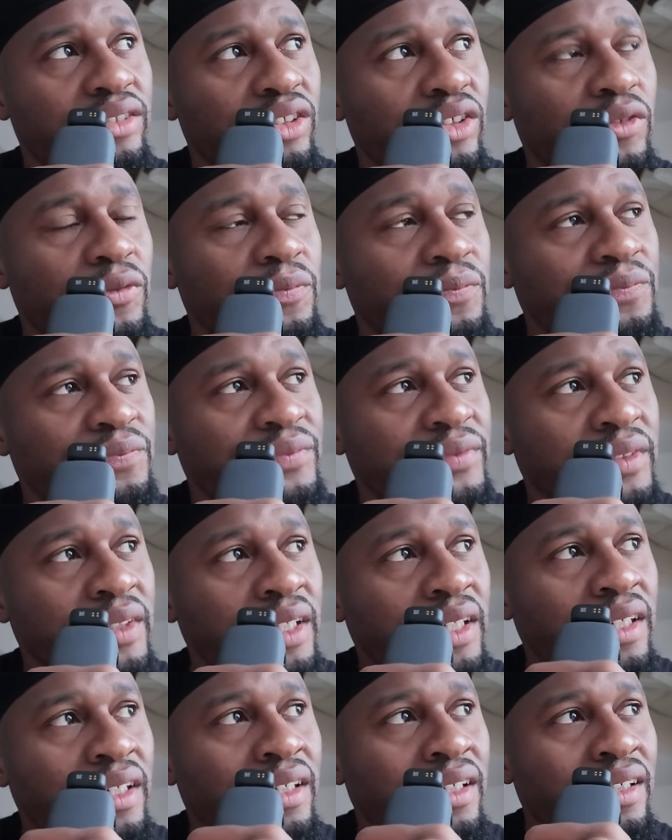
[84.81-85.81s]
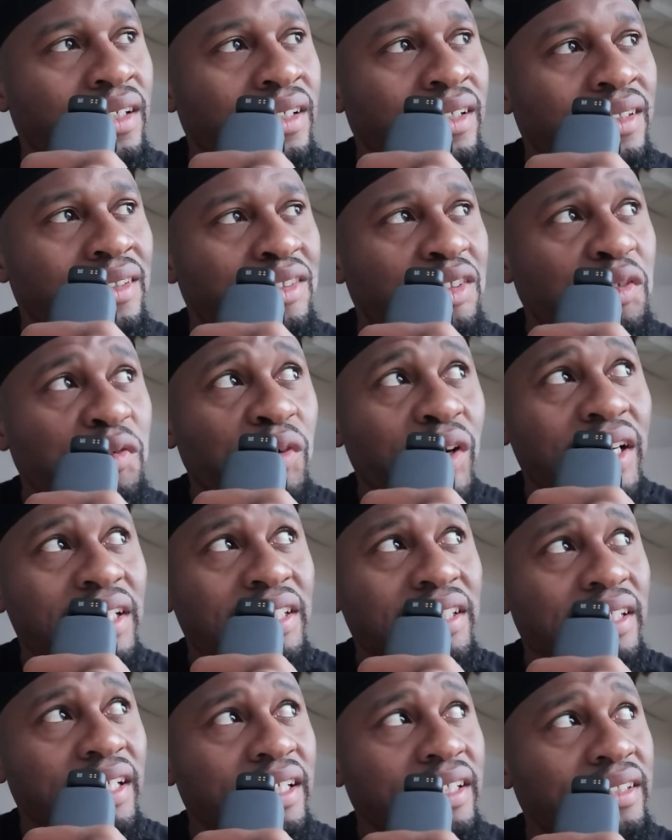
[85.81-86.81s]
So it's a
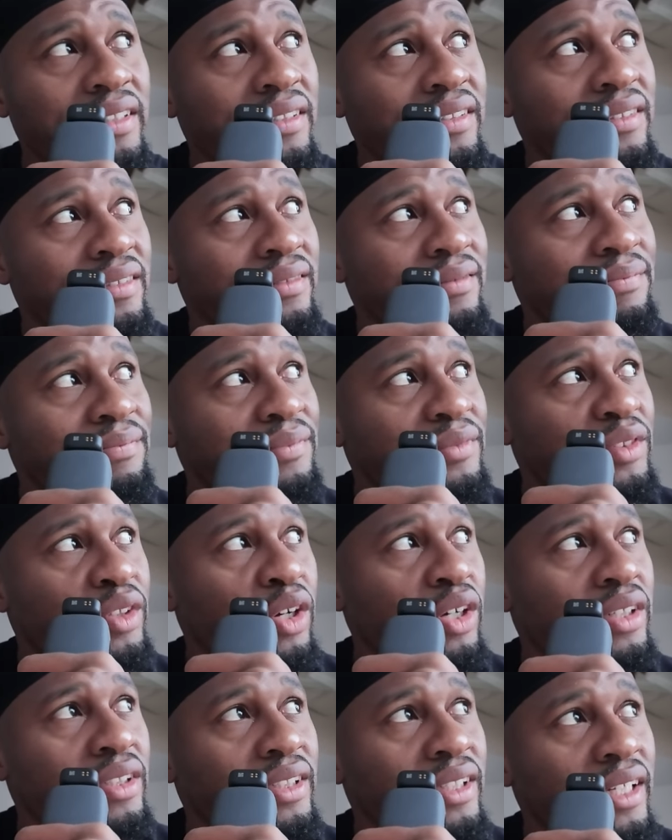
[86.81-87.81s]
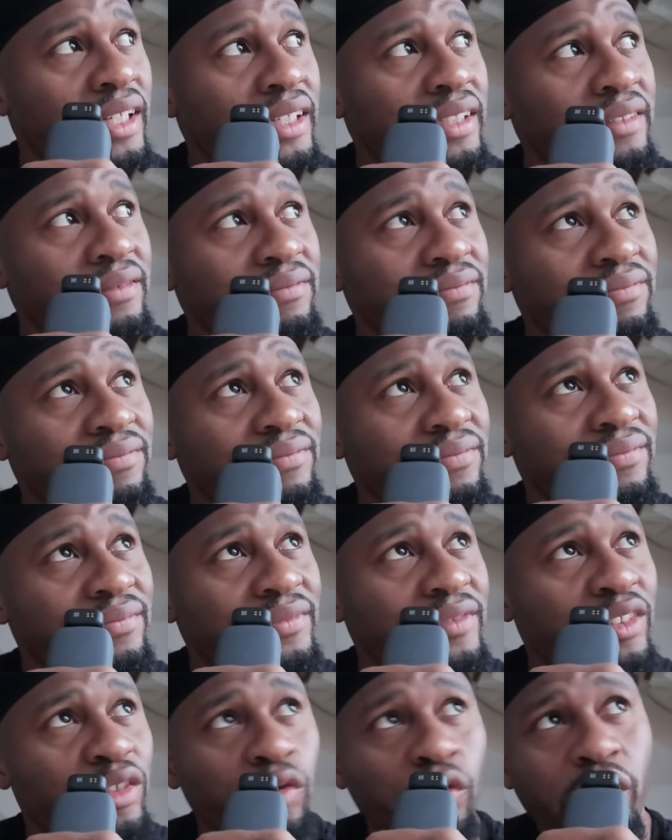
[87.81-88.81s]
rainy day, dark day,
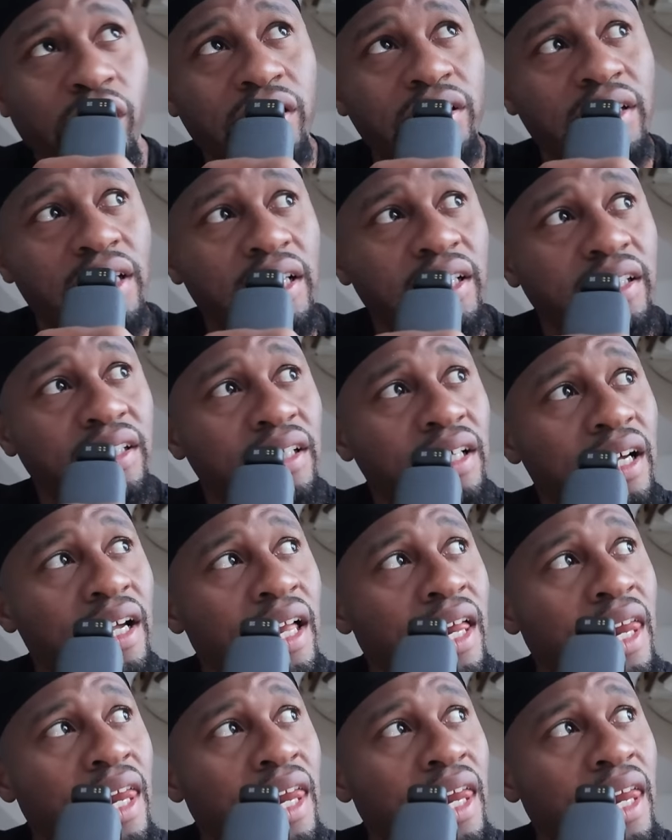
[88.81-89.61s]
gray day,